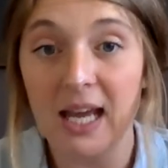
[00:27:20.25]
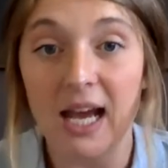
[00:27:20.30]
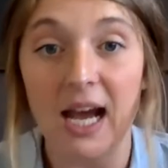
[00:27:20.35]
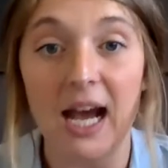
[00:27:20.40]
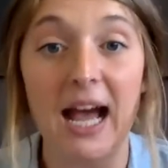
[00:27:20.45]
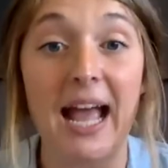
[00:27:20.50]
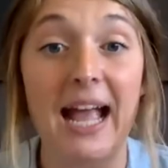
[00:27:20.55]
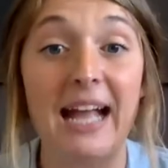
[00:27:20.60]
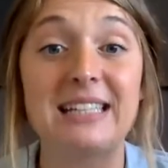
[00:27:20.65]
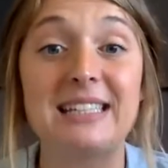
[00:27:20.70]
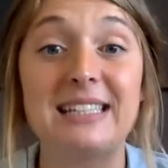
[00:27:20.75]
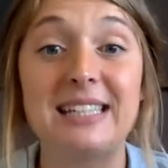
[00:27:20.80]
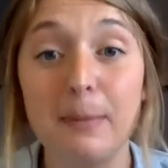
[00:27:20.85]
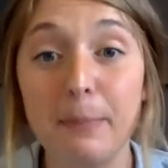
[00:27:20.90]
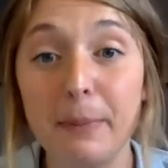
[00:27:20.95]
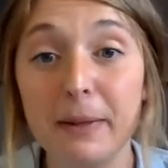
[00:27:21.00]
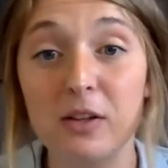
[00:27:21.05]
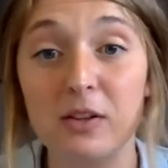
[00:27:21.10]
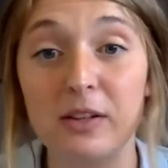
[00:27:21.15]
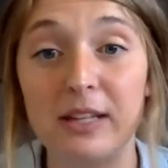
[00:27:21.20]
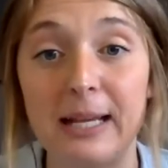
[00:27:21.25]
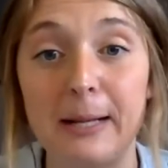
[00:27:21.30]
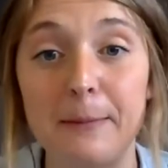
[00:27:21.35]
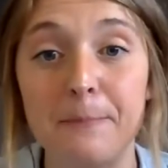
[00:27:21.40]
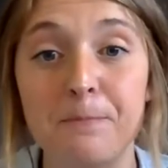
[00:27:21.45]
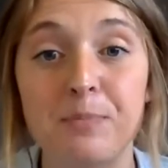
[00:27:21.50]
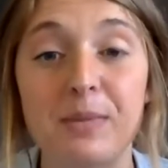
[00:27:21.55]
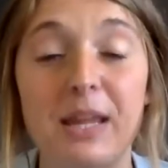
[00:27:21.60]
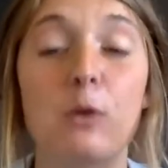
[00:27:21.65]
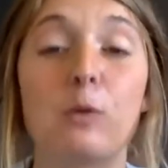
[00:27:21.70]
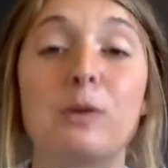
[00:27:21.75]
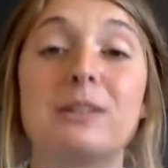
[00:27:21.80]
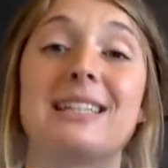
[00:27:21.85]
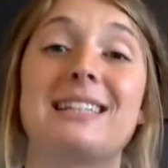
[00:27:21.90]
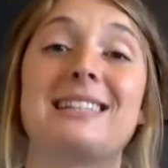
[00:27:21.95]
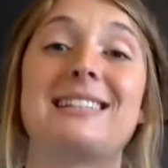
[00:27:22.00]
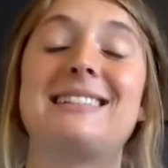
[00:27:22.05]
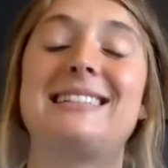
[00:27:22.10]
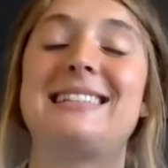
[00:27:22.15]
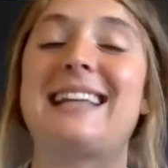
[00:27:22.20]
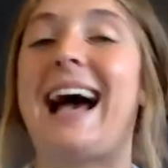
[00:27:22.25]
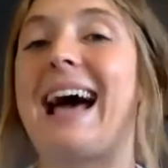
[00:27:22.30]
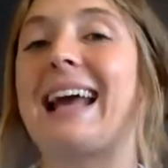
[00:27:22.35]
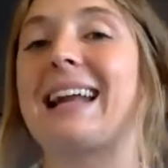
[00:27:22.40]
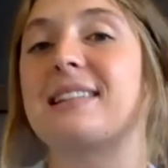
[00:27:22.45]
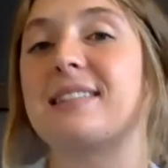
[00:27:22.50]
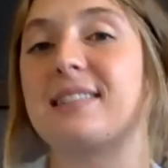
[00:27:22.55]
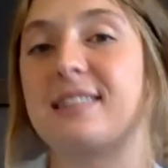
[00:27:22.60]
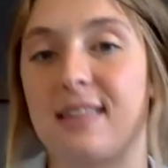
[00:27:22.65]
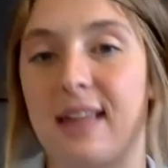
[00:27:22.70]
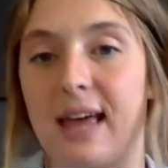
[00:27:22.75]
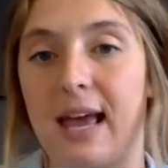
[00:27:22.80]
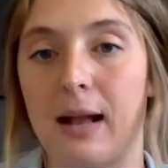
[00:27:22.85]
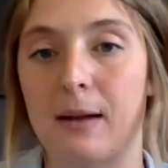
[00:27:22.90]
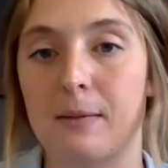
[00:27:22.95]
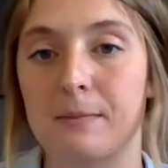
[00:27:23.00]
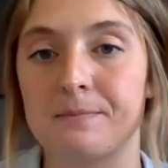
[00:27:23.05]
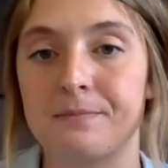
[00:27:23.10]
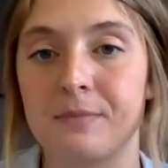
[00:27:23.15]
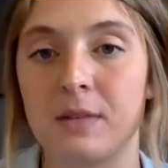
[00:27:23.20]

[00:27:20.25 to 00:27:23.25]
And typically, it was a status thing.